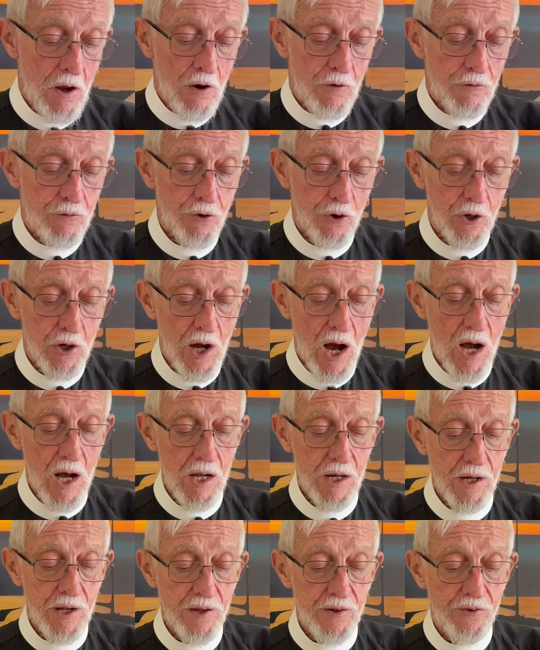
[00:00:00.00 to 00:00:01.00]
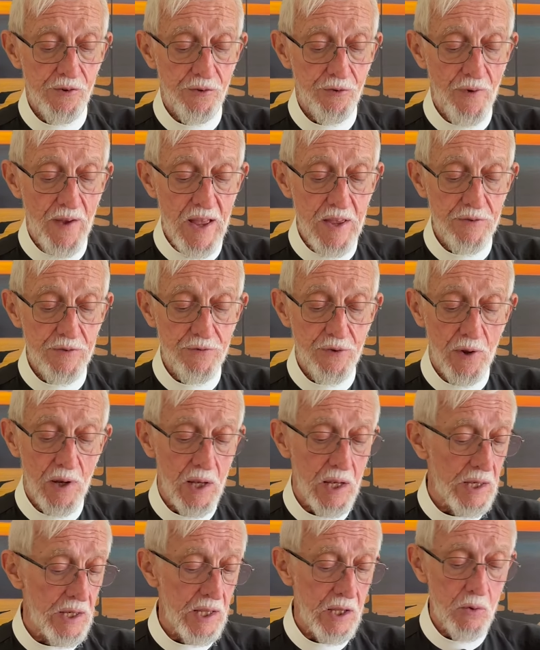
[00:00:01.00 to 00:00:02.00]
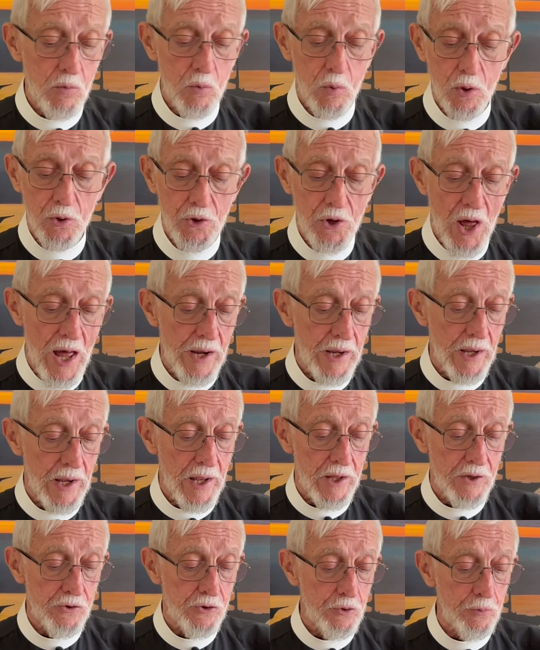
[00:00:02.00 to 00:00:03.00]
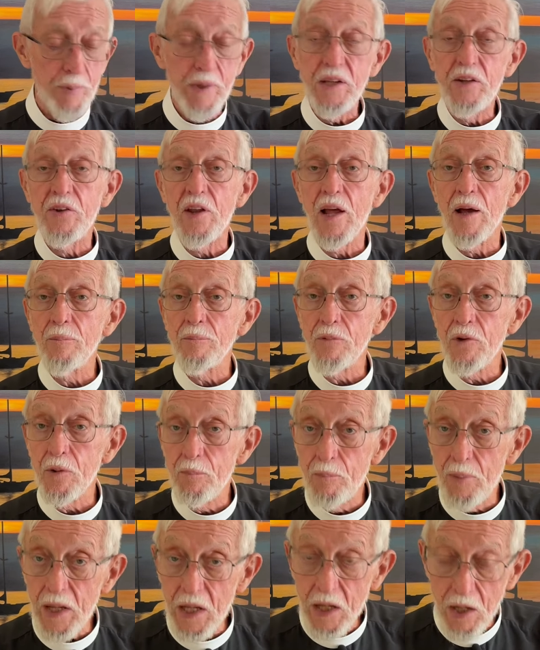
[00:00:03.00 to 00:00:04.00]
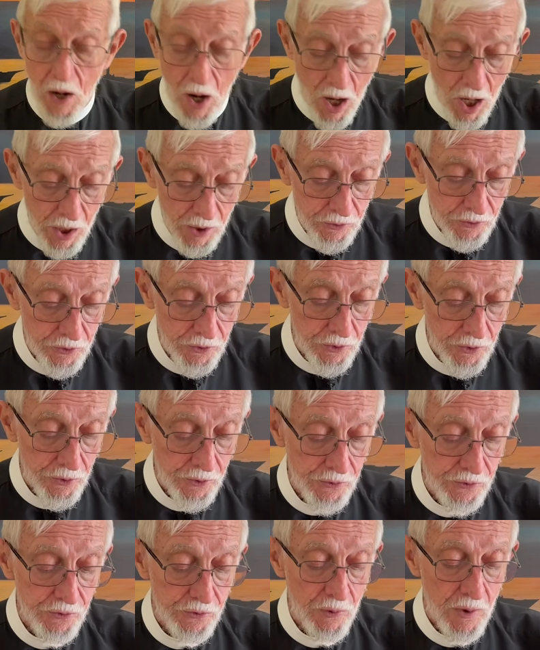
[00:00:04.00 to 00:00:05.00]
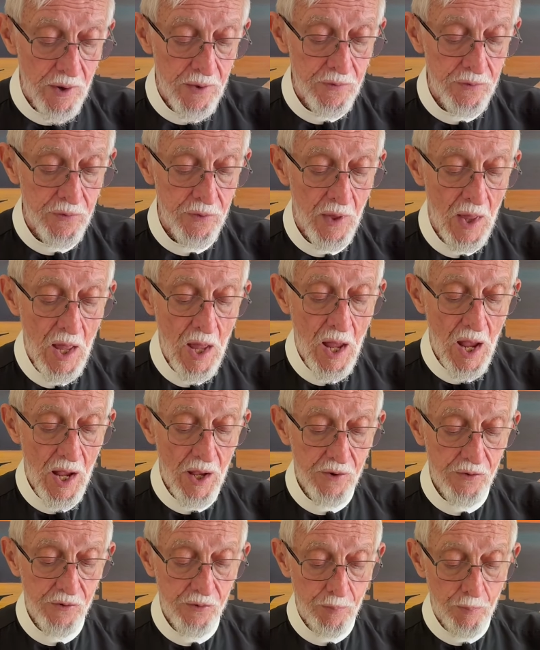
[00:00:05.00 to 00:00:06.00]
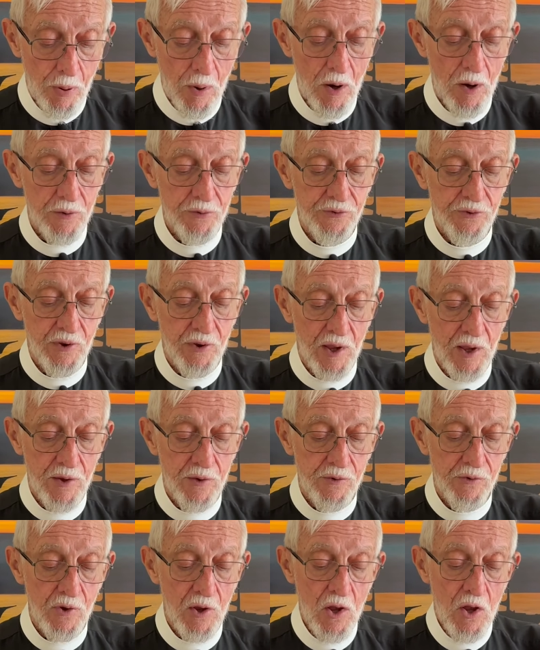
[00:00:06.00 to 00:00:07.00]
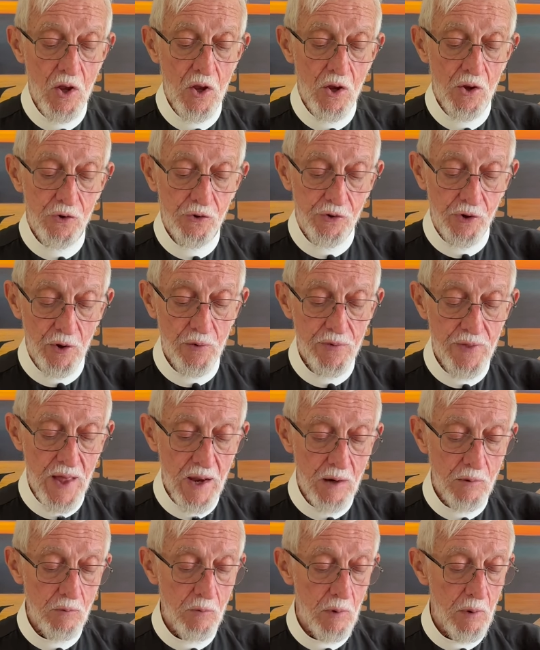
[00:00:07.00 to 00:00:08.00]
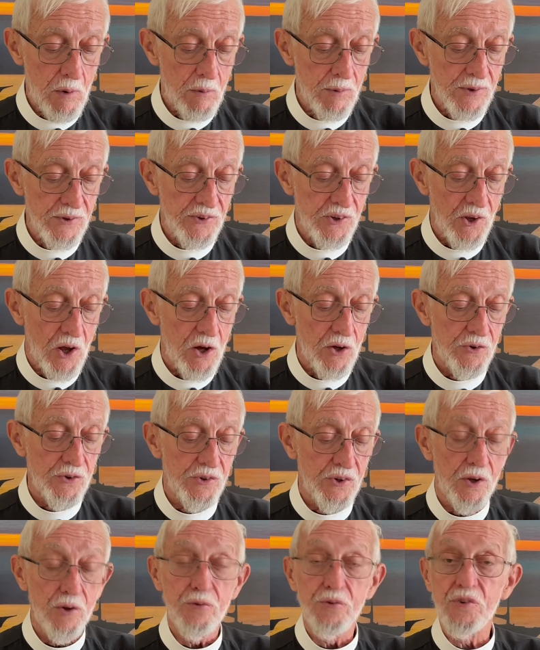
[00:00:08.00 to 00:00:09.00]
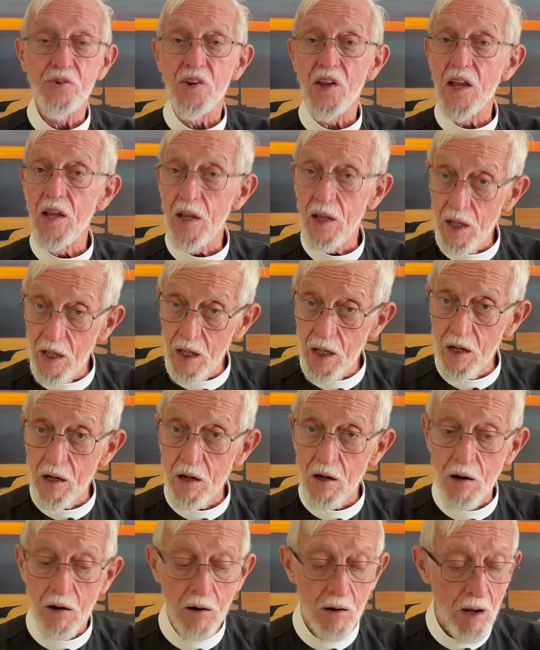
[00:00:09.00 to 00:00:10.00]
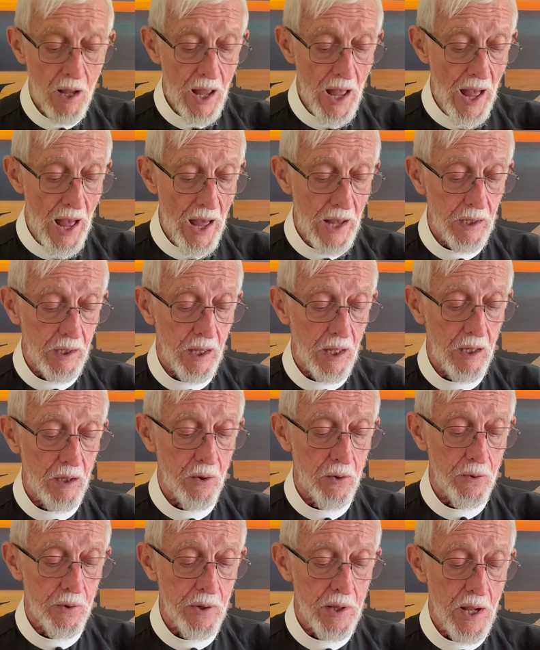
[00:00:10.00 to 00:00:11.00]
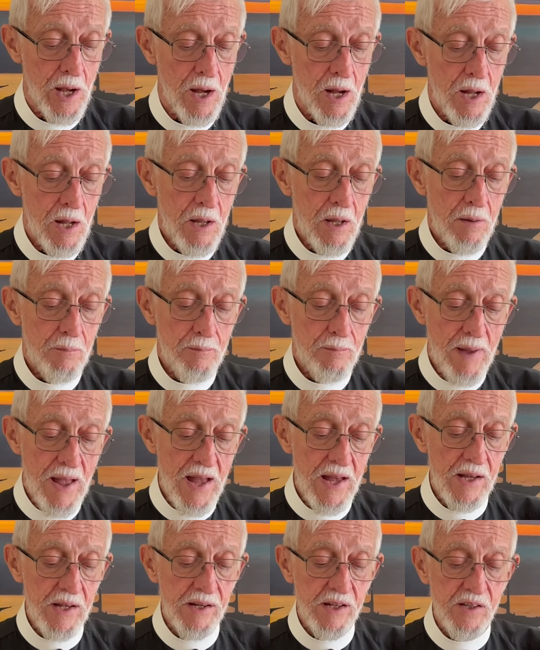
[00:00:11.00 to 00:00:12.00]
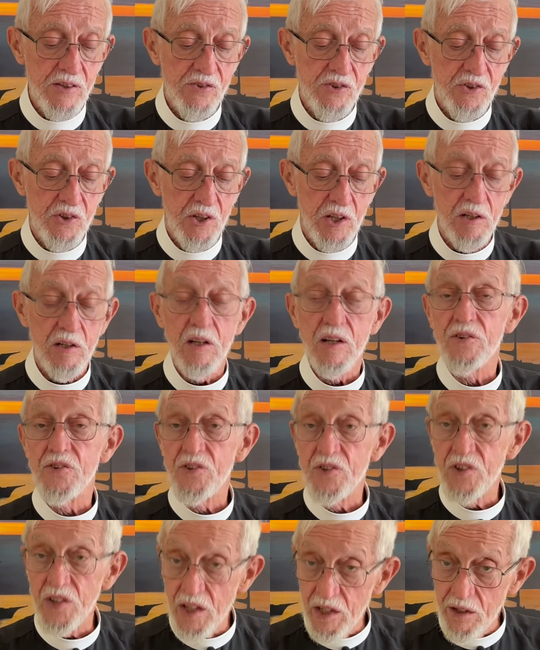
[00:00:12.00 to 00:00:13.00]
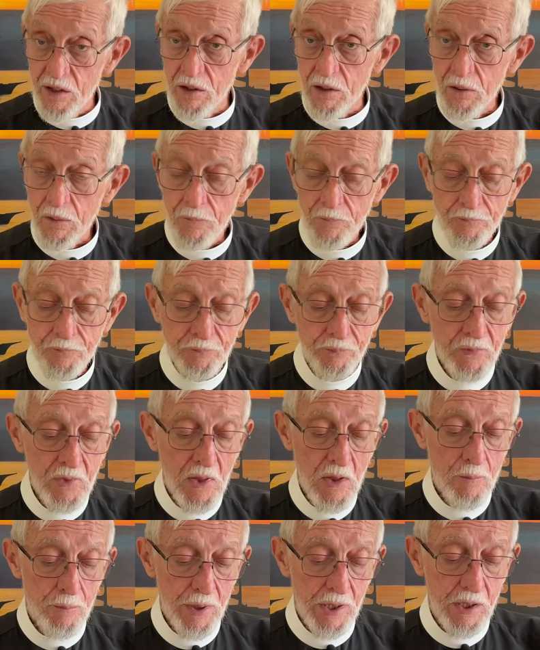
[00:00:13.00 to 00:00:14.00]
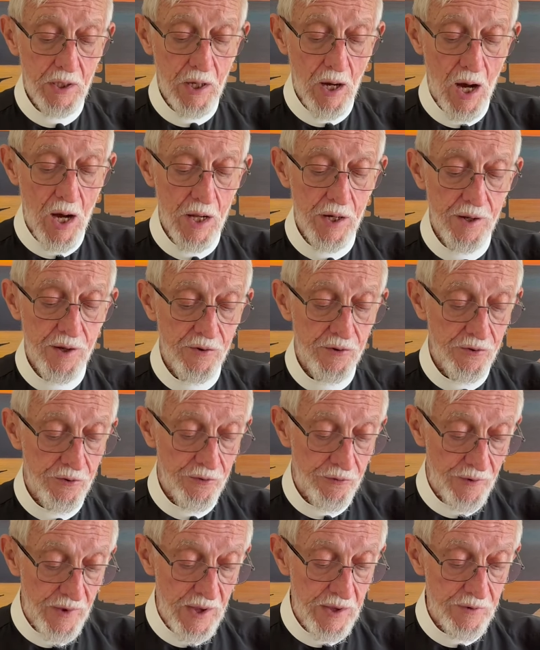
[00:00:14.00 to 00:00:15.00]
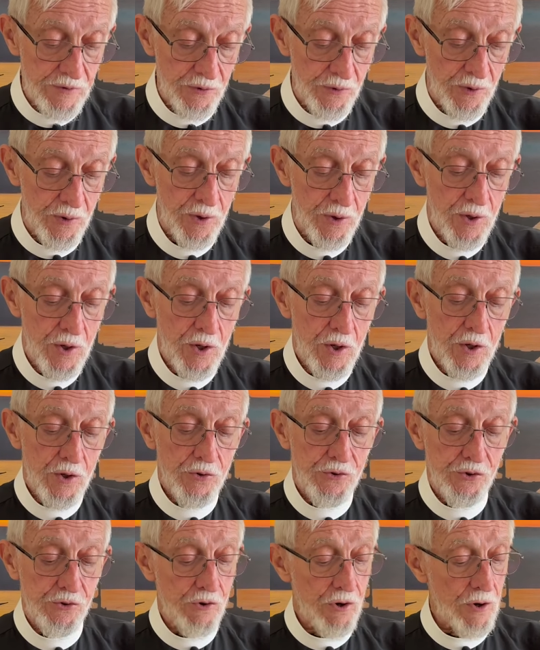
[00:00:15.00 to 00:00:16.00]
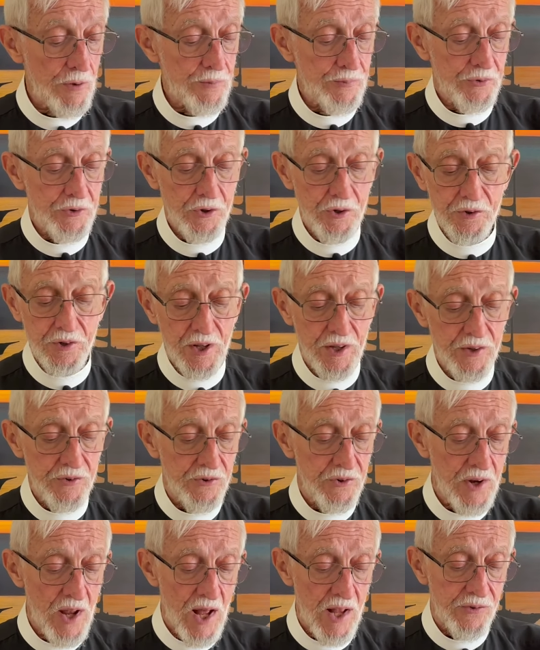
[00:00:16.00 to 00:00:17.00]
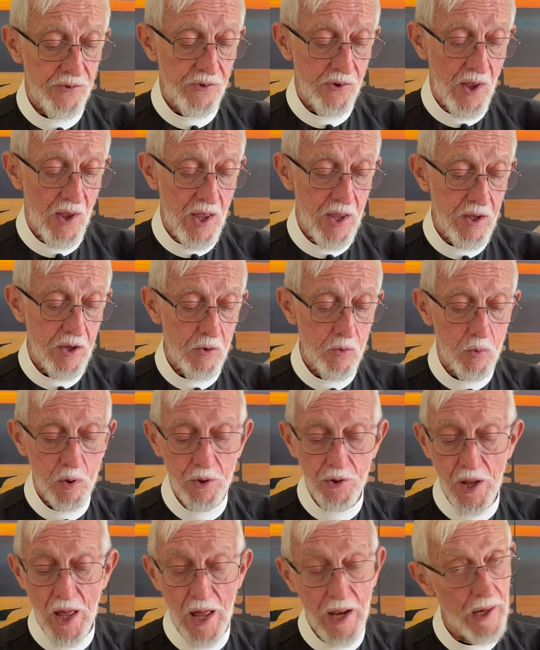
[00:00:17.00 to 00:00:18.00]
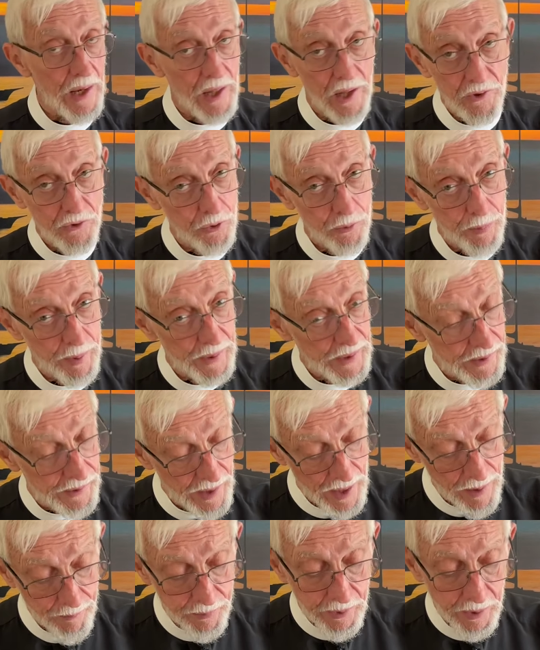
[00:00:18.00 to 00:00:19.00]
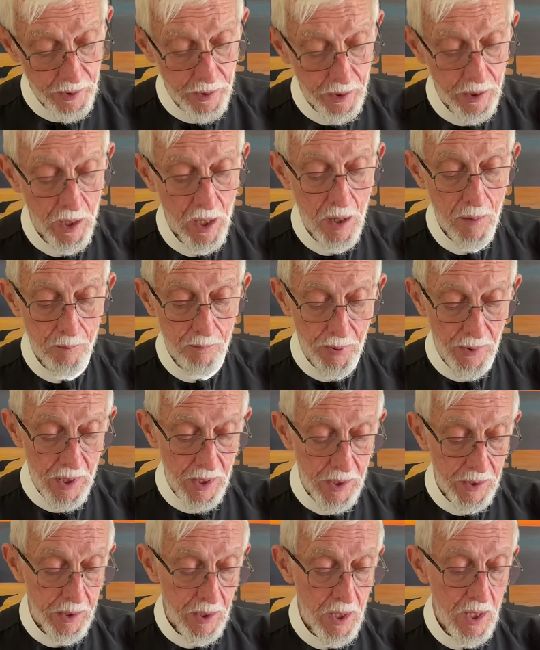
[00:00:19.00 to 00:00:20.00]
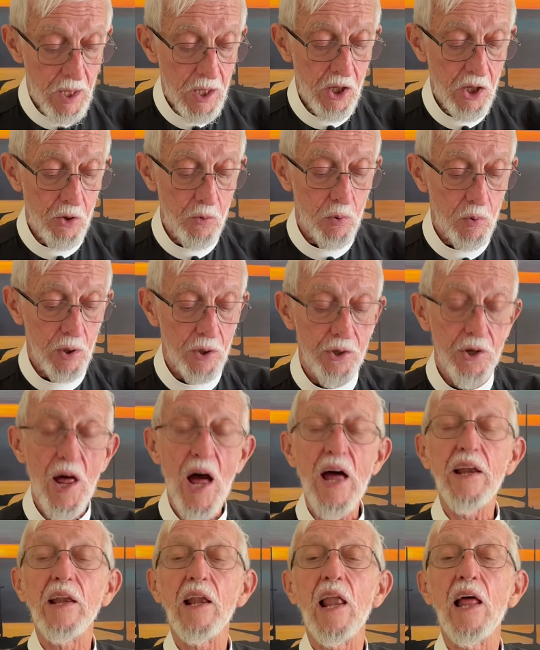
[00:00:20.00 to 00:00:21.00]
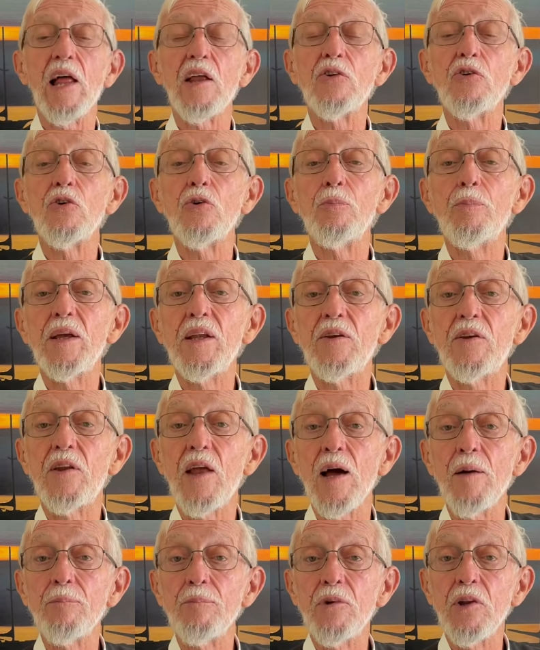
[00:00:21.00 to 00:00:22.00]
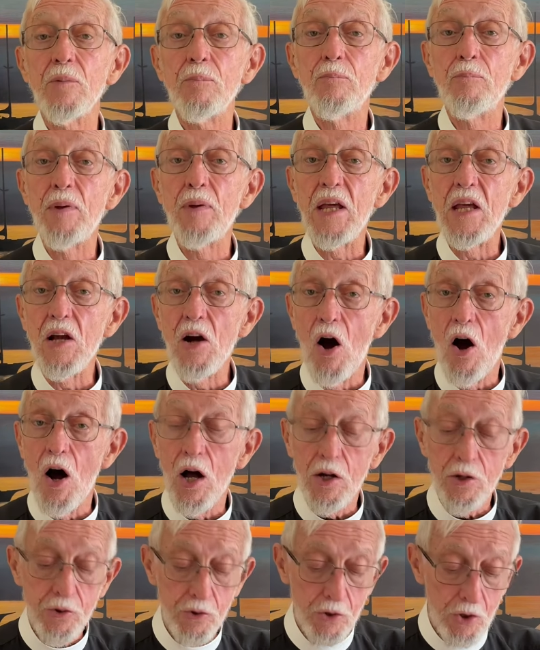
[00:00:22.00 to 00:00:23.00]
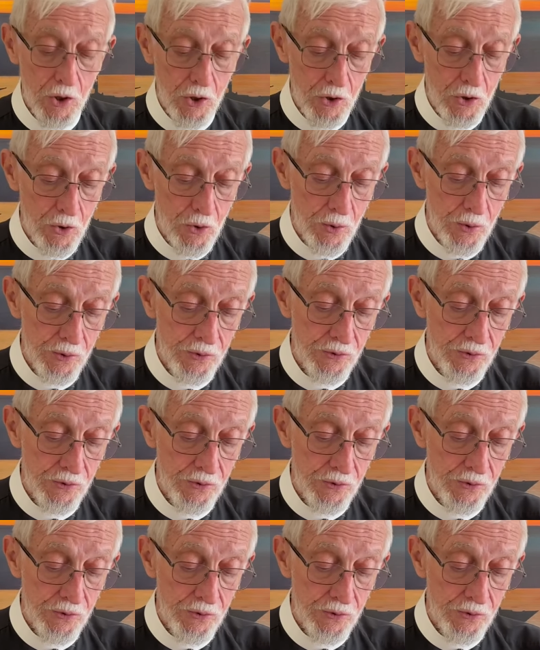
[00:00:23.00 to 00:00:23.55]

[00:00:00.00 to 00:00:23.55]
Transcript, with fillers: For God is faithful and he will not let you be tempted beyond your strength, as Paul says. So then we must also sing here, Alleluia. Man is still a sinner, but God is faithful. Scripture does not say he will not let you be tempted, but he will not let you be tempted beyond your